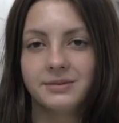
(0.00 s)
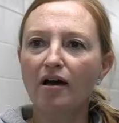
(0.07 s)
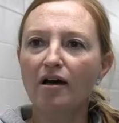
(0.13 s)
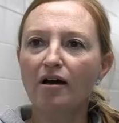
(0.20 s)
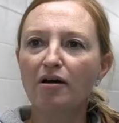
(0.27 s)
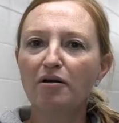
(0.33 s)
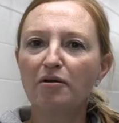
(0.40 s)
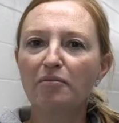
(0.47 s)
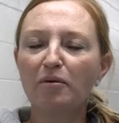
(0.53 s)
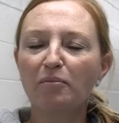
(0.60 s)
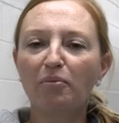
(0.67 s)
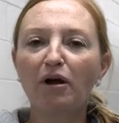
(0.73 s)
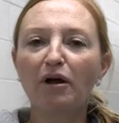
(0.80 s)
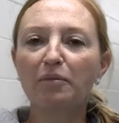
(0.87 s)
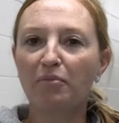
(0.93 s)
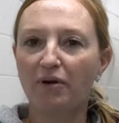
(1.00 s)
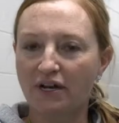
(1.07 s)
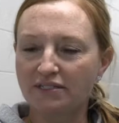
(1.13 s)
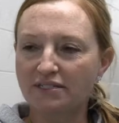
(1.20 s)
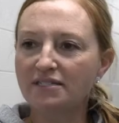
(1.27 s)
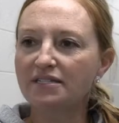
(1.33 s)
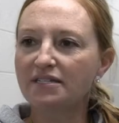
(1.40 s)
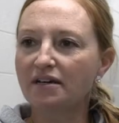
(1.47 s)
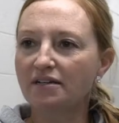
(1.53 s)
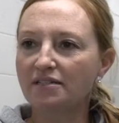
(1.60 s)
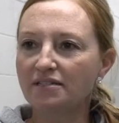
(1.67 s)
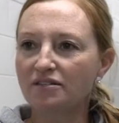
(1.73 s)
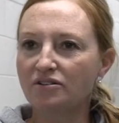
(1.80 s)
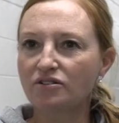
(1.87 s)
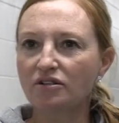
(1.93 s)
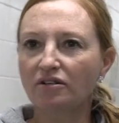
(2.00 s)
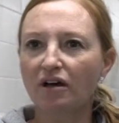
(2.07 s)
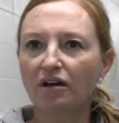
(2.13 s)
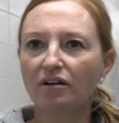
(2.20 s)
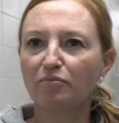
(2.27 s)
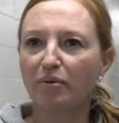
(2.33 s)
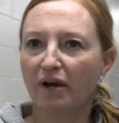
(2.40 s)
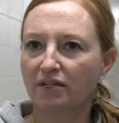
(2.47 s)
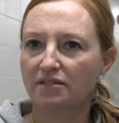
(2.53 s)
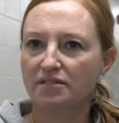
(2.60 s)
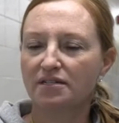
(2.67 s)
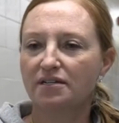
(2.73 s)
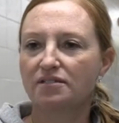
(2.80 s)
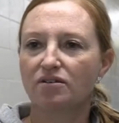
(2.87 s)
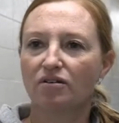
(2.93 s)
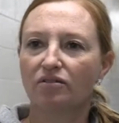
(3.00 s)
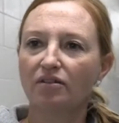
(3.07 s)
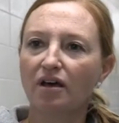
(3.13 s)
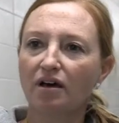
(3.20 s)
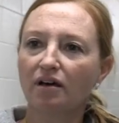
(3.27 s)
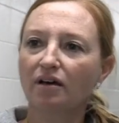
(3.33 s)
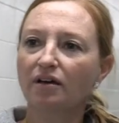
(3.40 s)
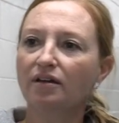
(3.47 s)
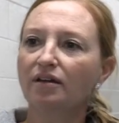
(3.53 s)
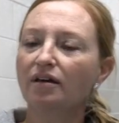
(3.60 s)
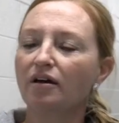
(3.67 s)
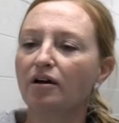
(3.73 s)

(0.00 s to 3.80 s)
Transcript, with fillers: Oh, probably practice tests. There's a lot of practice tests online.